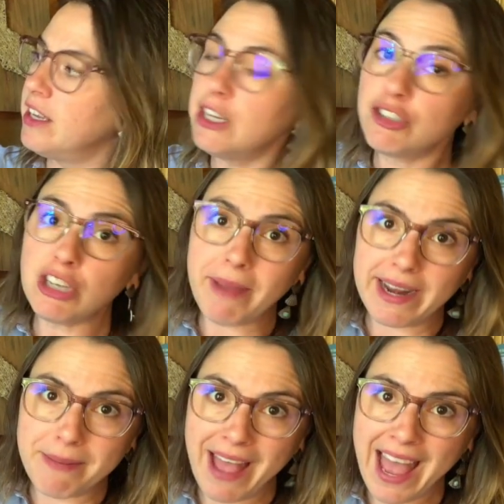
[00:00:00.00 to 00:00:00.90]
She made
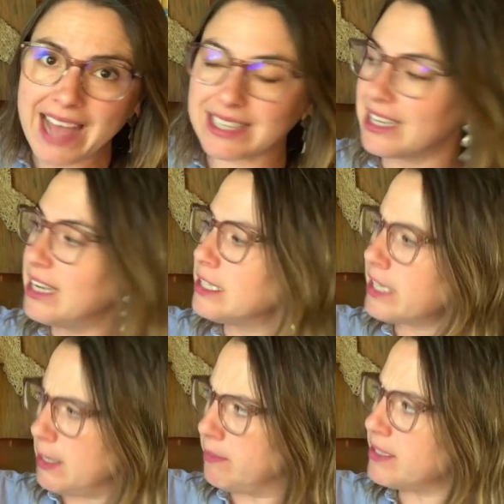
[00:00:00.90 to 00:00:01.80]
him a hat to
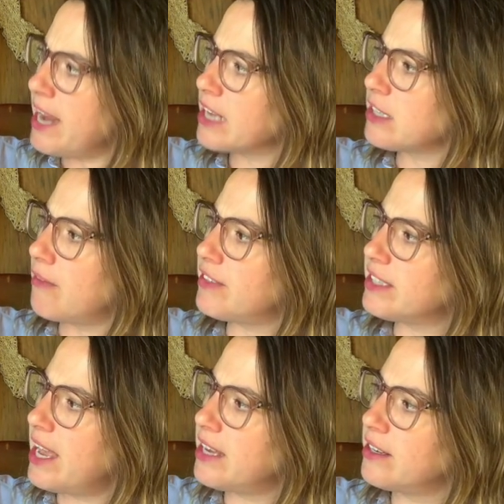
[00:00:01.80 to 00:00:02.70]
keep snakes off his
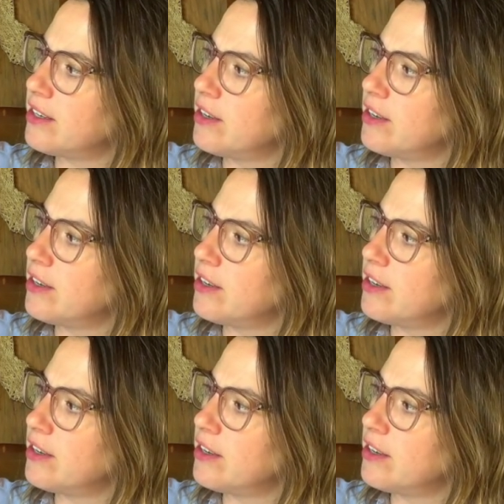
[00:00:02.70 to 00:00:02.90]
head,